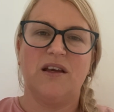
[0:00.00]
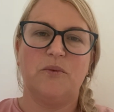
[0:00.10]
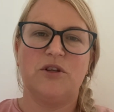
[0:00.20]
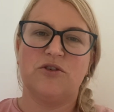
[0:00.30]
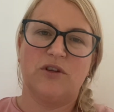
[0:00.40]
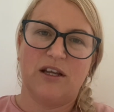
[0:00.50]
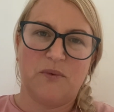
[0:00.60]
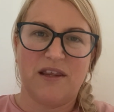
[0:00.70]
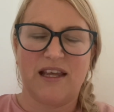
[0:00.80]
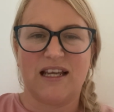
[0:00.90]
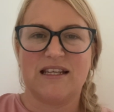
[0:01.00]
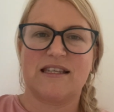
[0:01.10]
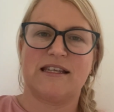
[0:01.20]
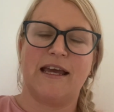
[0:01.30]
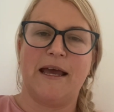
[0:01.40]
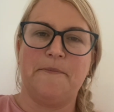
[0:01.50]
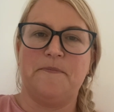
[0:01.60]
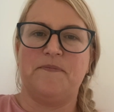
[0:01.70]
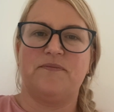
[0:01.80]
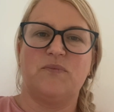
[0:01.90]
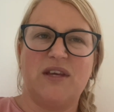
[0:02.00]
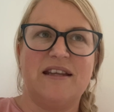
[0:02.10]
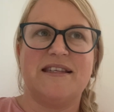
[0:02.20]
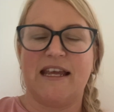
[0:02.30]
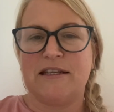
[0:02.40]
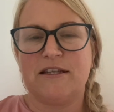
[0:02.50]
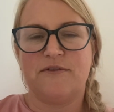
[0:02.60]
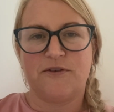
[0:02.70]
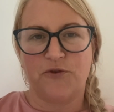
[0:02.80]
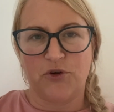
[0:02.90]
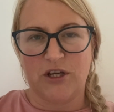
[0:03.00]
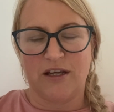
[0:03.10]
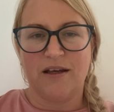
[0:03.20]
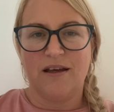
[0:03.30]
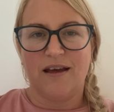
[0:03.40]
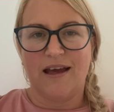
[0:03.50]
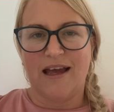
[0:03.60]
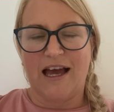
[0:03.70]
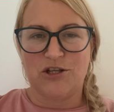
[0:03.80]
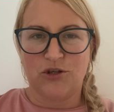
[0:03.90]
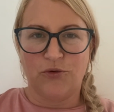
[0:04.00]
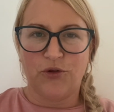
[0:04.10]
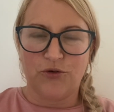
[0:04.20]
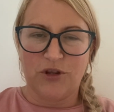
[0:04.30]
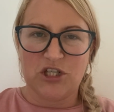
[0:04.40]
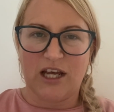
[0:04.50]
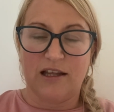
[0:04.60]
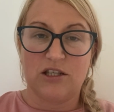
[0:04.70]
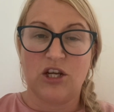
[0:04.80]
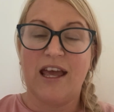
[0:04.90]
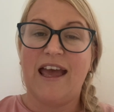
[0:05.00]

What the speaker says: we do like wee things, wee incentives for you as you go through the challenge.